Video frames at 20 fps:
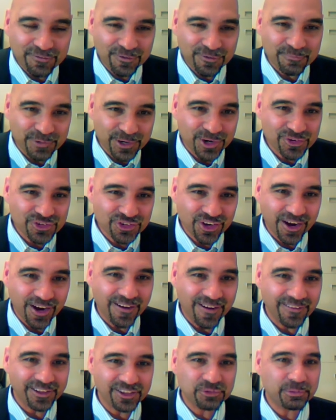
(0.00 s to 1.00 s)
of
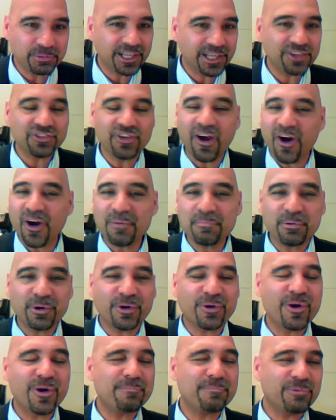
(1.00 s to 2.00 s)
amazing alumni
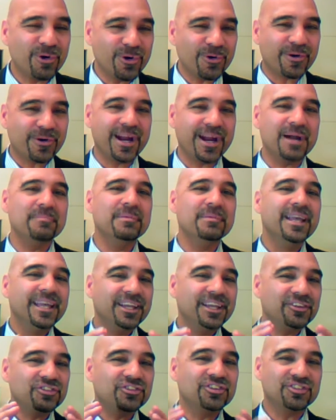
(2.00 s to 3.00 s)
from Pierce College,
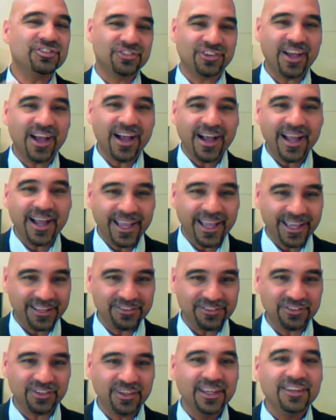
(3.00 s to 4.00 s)
because our
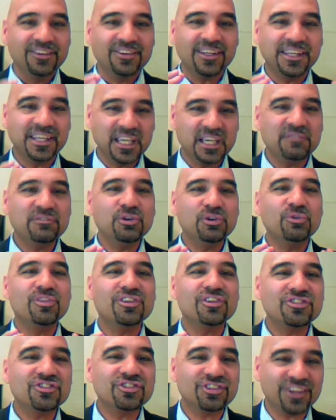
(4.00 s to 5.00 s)
program is
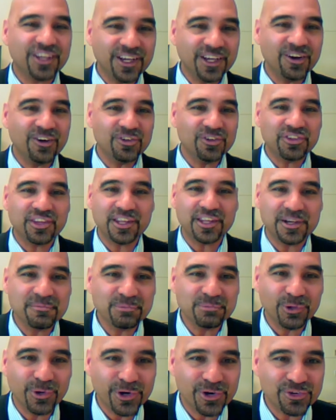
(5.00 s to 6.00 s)
designed to
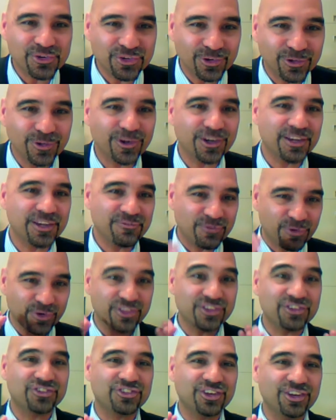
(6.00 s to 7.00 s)
give you the
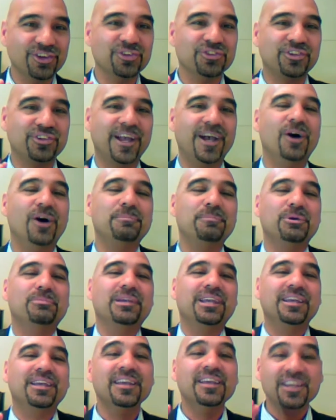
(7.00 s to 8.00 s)
skills that employers are
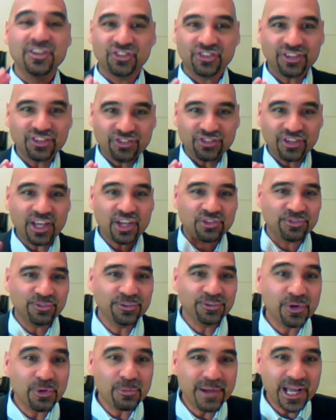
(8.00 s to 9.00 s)
looking for, the
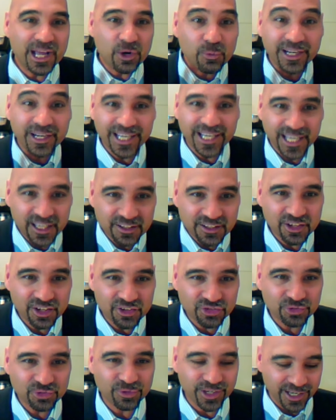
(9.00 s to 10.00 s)
skills to help you be
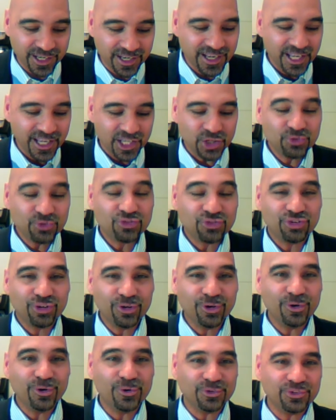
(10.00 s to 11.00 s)
successful no matter
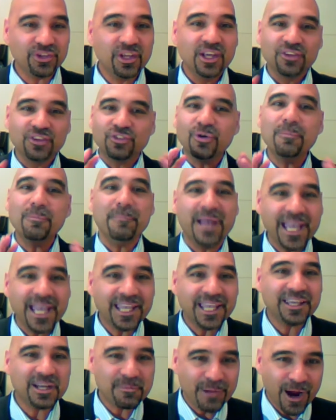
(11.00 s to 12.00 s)
what industry
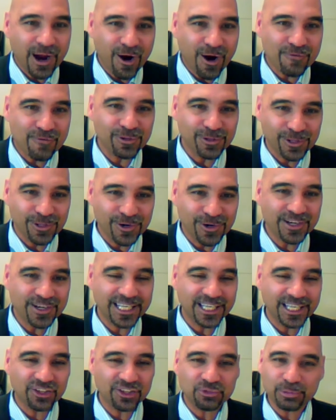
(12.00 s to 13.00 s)
you choose.
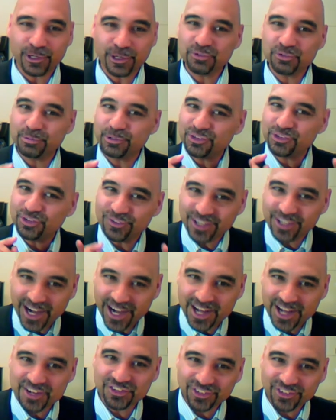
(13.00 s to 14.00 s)
So make it a
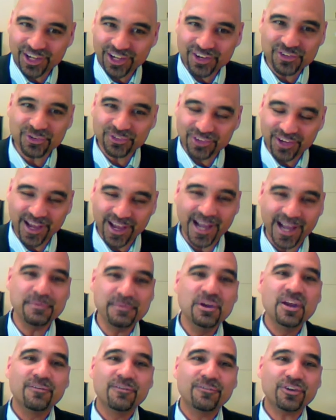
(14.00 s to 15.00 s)
powerful learning
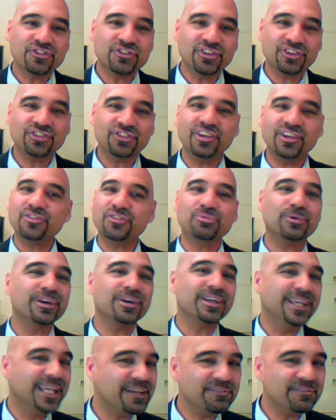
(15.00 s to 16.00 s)
experience, but you've got to
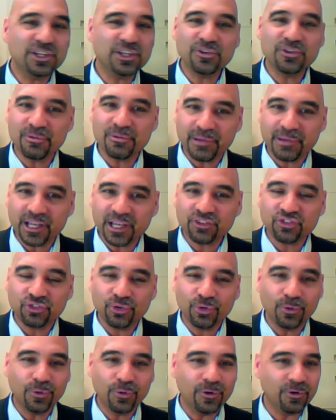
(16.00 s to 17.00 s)
schedule time for
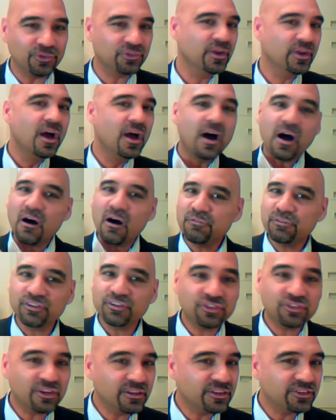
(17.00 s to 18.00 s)
success. We're giving
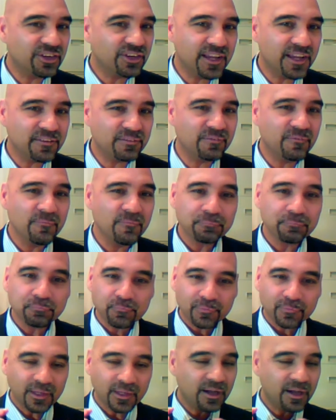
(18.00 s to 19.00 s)
you the best
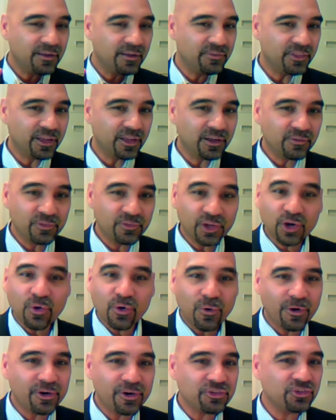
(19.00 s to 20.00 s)
tools. I'll
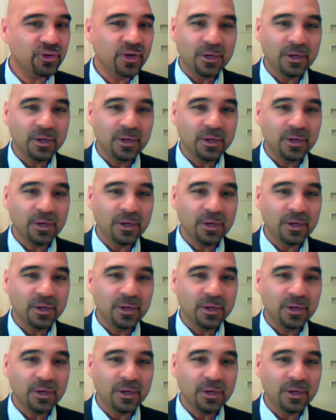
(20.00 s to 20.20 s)
facilitate